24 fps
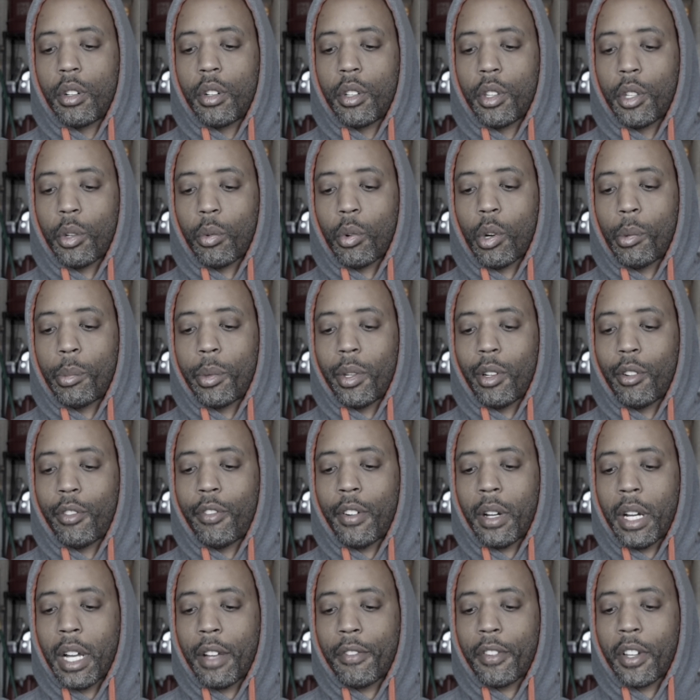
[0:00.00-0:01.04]
the Romeo
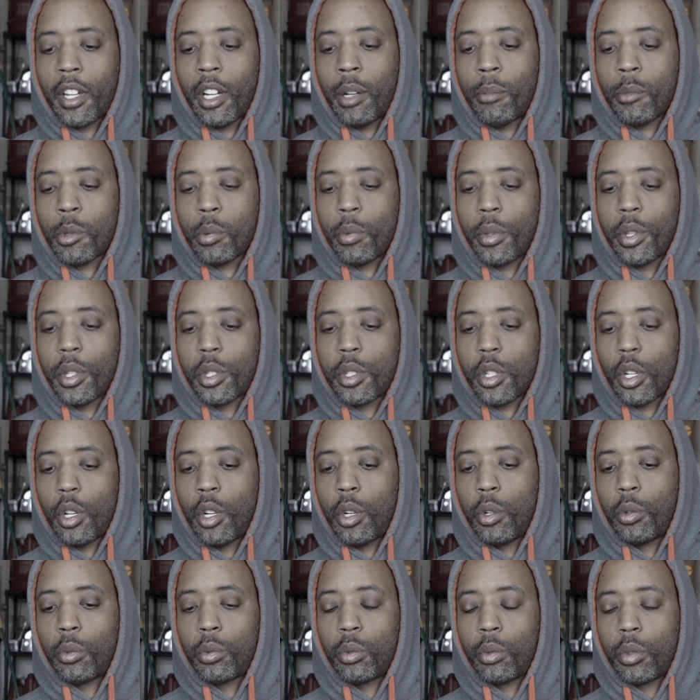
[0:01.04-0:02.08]
5 comes with its
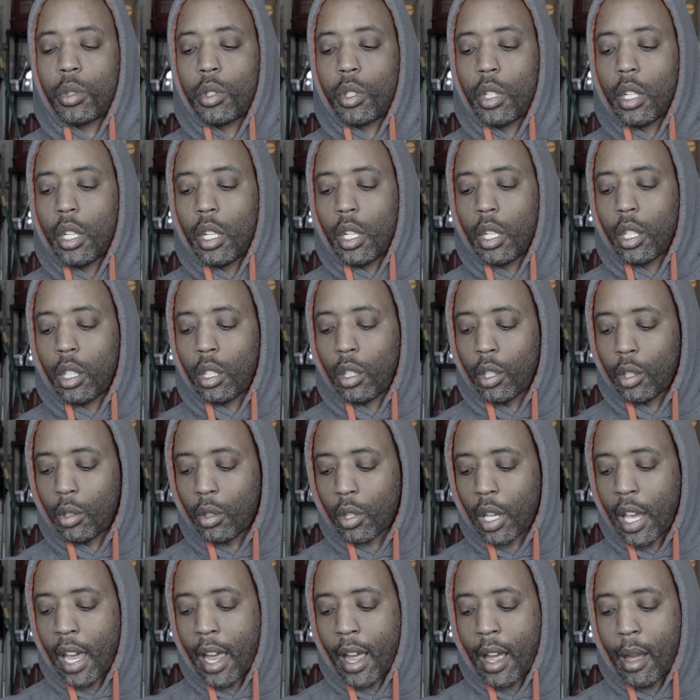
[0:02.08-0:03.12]
own little
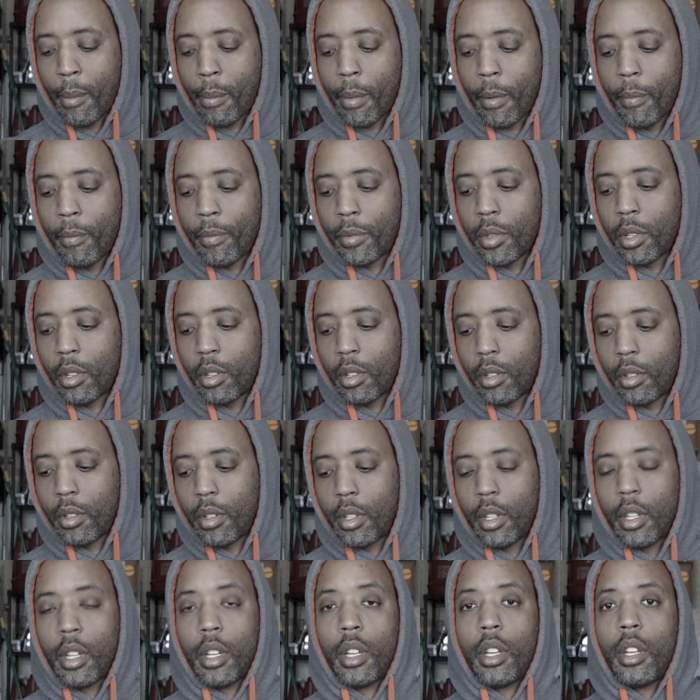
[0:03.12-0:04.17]
cap,
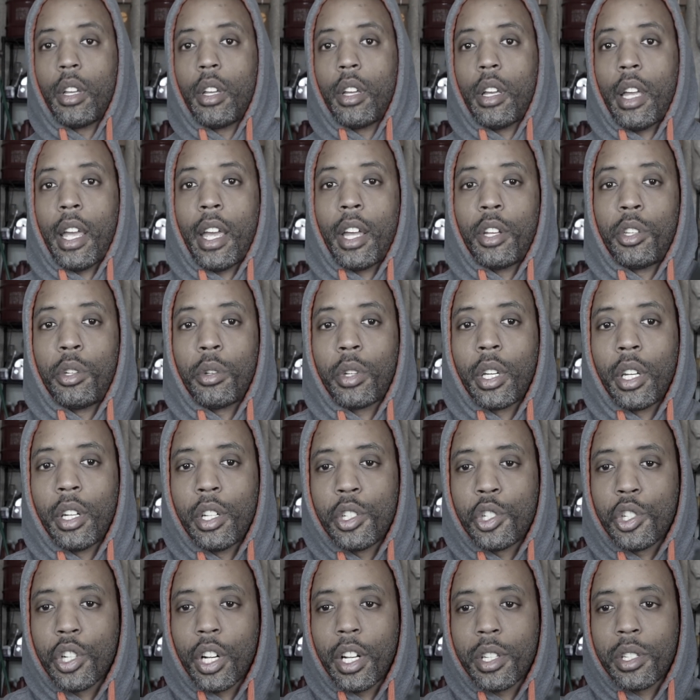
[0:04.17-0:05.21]
and you can
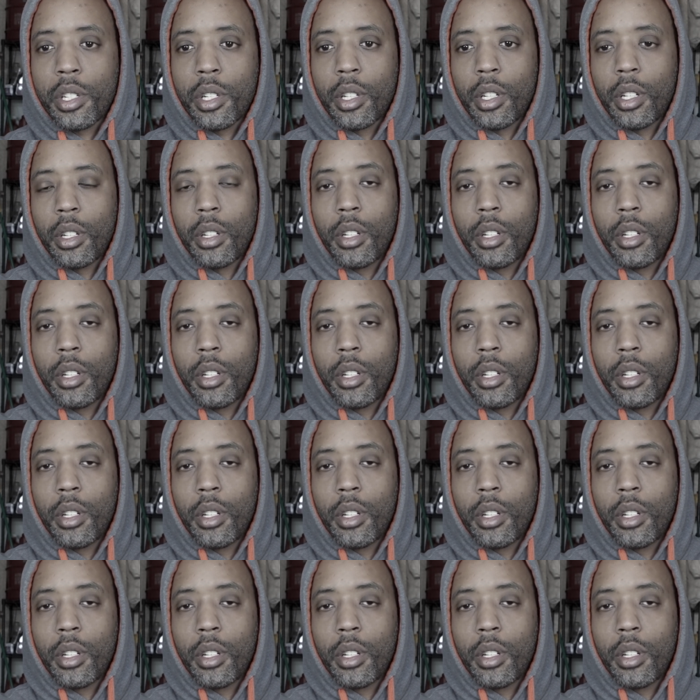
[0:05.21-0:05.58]
adjust it.